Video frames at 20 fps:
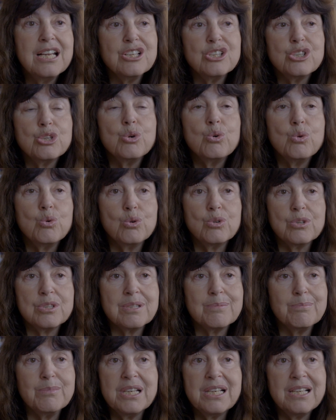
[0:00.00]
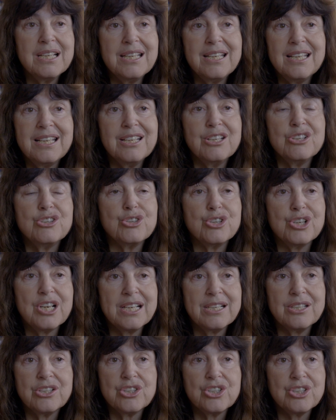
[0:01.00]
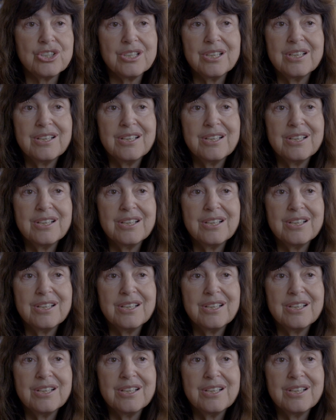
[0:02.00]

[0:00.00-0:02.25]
Talks merely entrench